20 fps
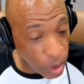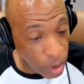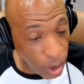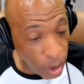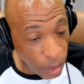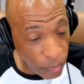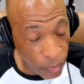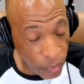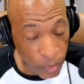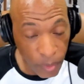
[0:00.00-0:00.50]

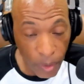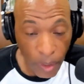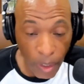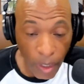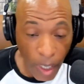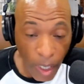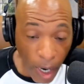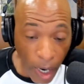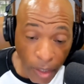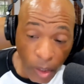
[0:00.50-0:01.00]
enough
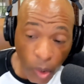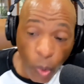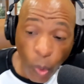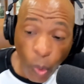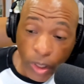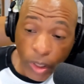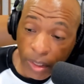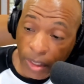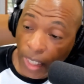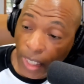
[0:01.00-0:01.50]
or the
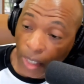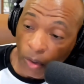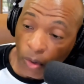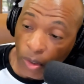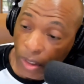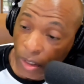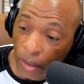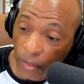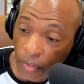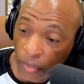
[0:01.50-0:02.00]
coach is not good
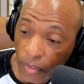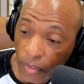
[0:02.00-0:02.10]
enough?